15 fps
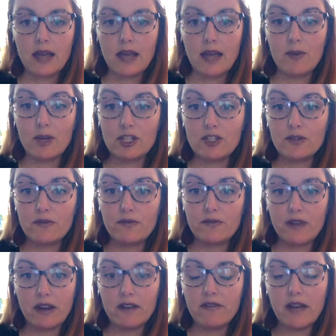And once you've
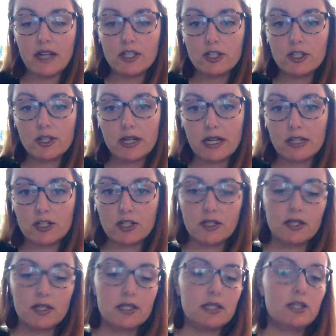verified your
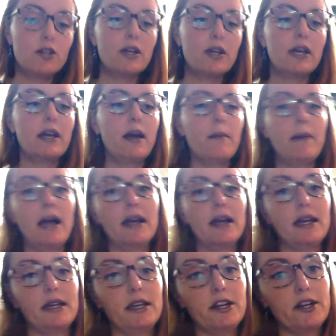credentials, you can come back
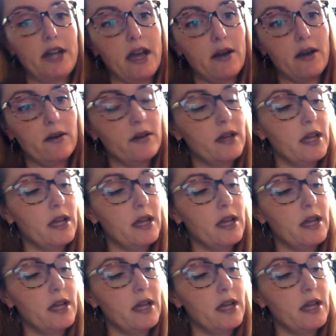in here now